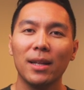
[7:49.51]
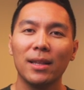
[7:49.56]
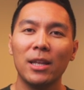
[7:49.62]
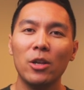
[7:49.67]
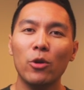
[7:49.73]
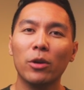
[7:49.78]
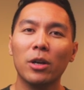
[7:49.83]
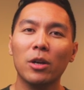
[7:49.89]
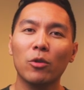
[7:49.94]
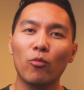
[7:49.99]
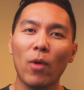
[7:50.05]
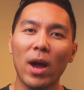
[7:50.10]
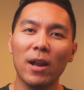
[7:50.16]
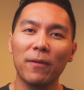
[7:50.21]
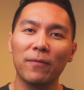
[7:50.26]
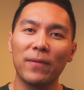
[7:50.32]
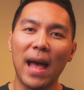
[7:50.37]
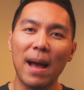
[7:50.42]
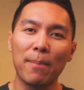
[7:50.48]
then you can write
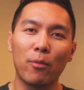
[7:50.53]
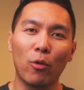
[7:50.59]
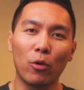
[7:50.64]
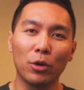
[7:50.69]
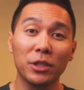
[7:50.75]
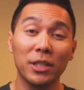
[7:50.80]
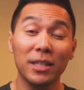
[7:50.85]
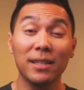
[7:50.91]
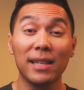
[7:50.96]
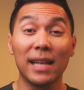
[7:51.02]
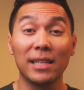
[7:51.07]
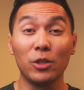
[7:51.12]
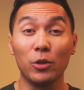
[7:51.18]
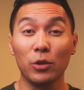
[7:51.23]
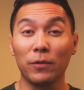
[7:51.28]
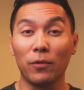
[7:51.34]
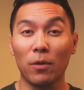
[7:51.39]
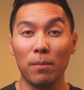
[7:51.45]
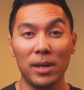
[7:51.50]
off that portion that's
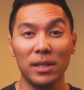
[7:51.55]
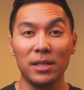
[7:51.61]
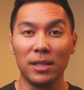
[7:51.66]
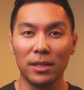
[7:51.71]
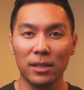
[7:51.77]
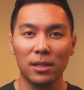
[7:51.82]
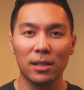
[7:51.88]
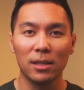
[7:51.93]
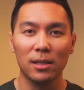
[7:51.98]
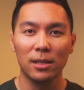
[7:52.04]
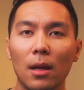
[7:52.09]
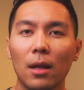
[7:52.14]
used for business.